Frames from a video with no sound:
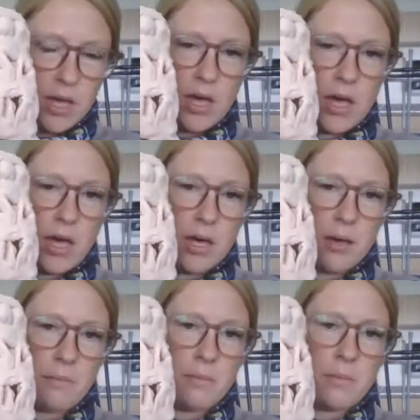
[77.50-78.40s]

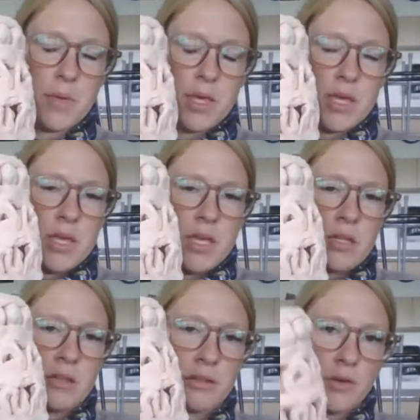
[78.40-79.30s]
Um,
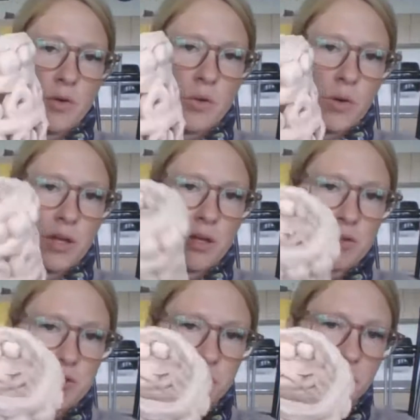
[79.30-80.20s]
so
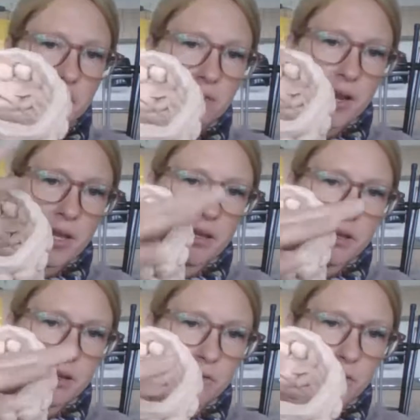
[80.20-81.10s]
just your
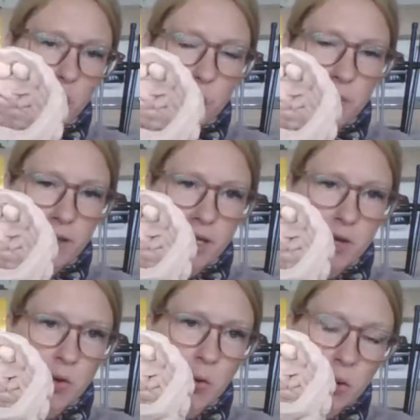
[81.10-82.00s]
regular rope-like
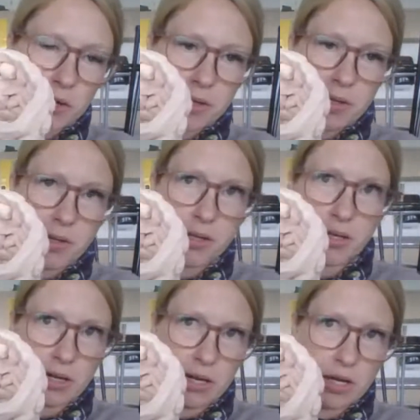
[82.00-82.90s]
coil.
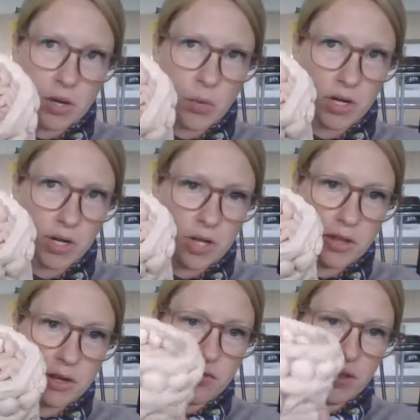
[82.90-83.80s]
Uh, I wouldn't call
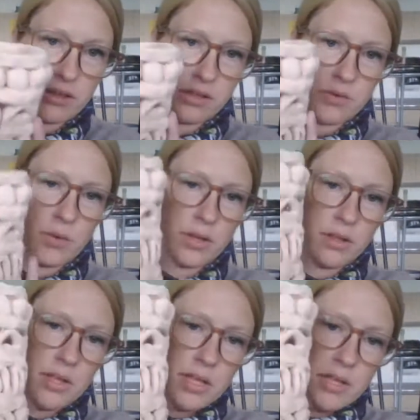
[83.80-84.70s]
that a fancy coil.